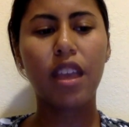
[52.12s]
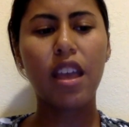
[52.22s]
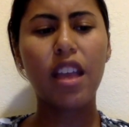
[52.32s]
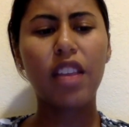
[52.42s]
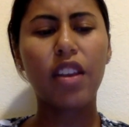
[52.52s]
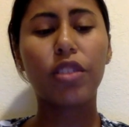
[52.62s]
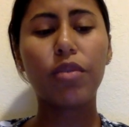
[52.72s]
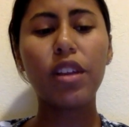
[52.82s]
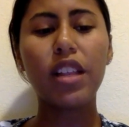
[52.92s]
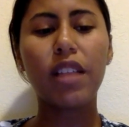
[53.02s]
There are three
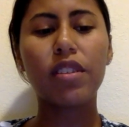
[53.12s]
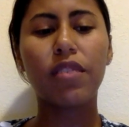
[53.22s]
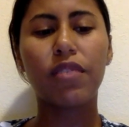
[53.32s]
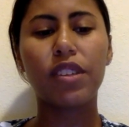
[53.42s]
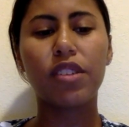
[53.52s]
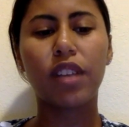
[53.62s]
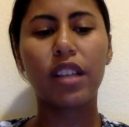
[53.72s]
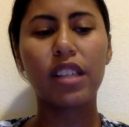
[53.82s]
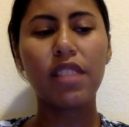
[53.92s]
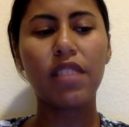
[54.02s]
levels of physical
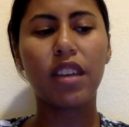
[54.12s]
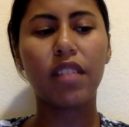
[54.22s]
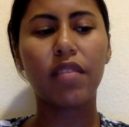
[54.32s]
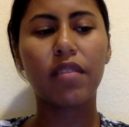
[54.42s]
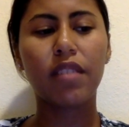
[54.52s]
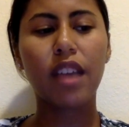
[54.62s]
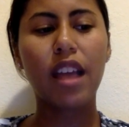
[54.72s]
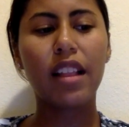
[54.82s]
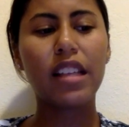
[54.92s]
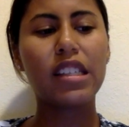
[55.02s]
activity.
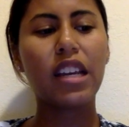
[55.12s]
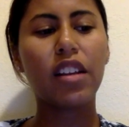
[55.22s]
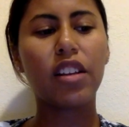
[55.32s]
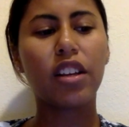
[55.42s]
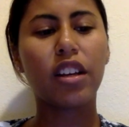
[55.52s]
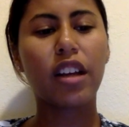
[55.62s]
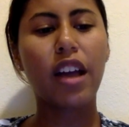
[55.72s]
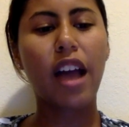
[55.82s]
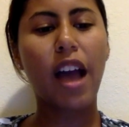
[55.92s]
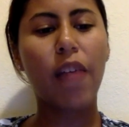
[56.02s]
Let's take a look
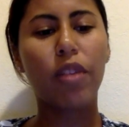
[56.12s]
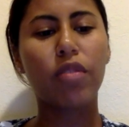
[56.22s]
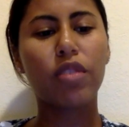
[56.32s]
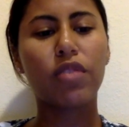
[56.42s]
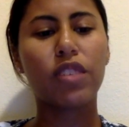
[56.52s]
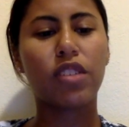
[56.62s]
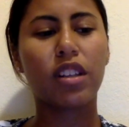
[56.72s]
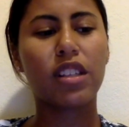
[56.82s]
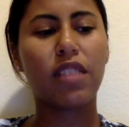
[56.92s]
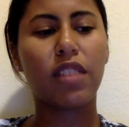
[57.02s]
at what those physical
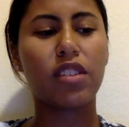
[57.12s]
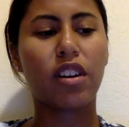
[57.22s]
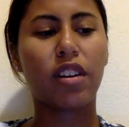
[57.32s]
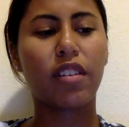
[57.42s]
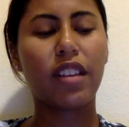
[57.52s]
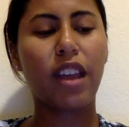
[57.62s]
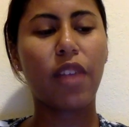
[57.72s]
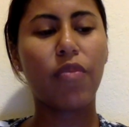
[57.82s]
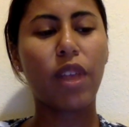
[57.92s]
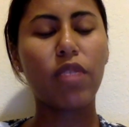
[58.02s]
activities are. They are
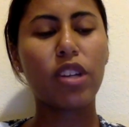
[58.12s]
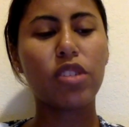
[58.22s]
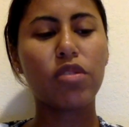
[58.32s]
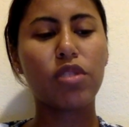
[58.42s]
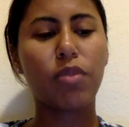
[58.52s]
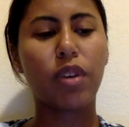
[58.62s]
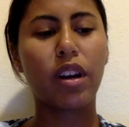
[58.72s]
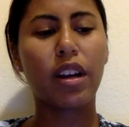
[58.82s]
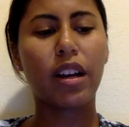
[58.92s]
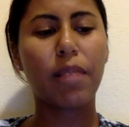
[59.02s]
recreational sport,
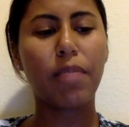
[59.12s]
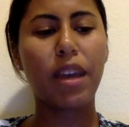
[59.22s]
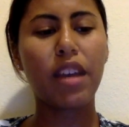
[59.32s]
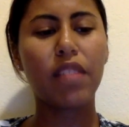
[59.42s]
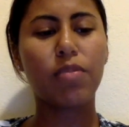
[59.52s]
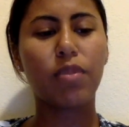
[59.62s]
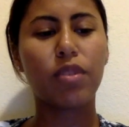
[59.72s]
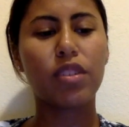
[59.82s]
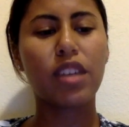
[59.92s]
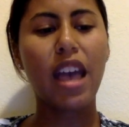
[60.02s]
competitive sports,
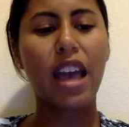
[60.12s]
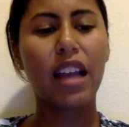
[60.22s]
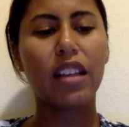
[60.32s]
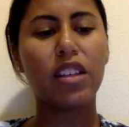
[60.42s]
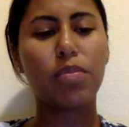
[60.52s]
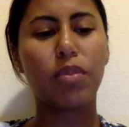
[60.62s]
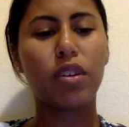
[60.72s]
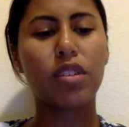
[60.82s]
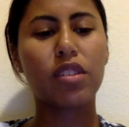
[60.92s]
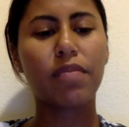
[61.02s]
and elite
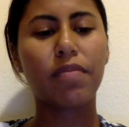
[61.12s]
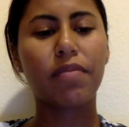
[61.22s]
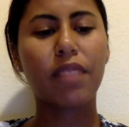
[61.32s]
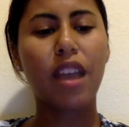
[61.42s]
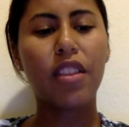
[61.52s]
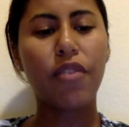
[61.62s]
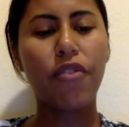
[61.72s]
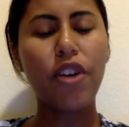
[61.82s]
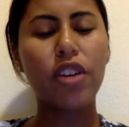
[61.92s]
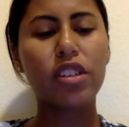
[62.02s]
sports. The
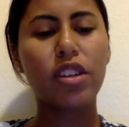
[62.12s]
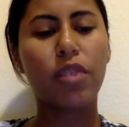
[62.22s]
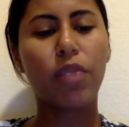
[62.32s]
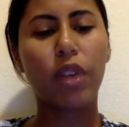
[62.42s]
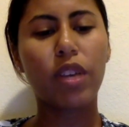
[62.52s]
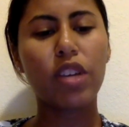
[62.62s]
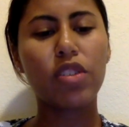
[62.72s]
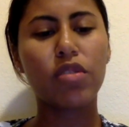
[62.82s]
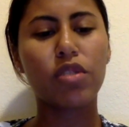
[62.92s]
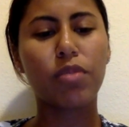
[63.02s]
first, recreational
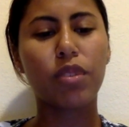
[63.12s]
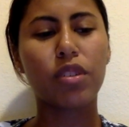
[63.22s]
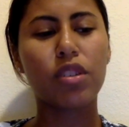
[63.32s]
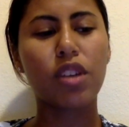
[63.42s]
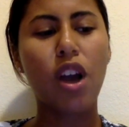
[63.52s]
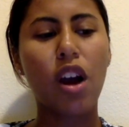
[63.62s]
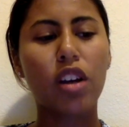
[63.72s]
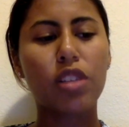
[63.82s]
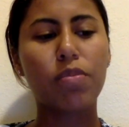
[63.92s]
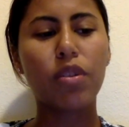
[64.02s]
sports, are
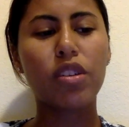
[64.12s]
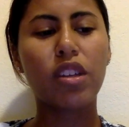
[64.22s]
sports that are